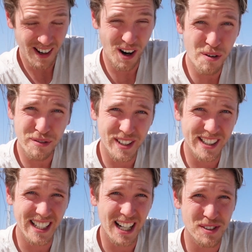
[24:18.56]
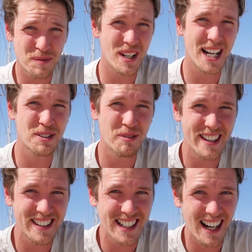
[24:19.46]
hopefully going to have some nice
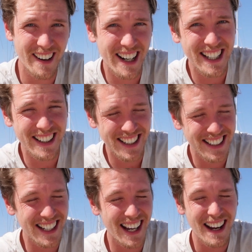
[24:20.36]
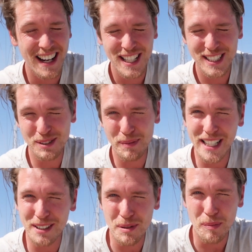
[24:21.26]
weather now, and it can
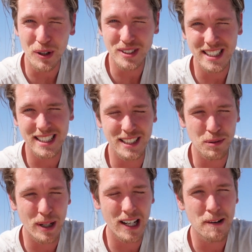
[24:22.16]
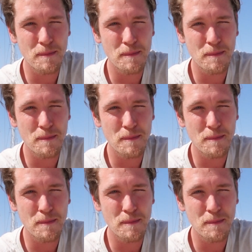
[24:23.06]
speed up the process a little bit.